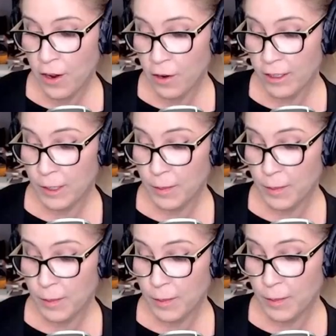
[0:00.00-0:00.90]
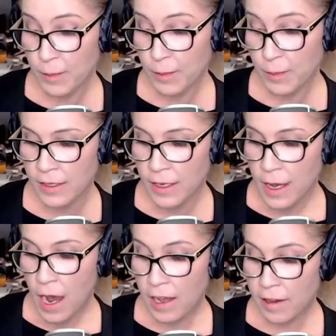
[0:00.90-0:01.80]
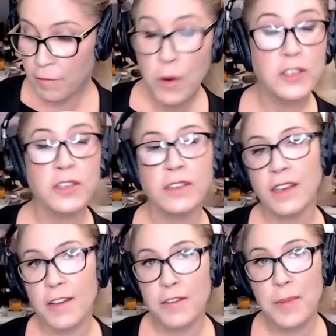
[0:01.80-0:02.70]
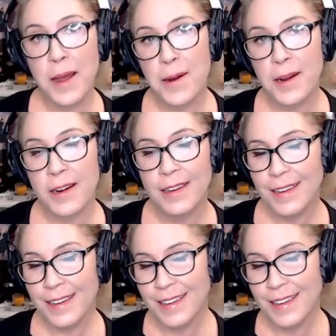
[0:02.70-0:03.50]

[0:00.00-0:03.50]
so, especially because I unfortunately have the power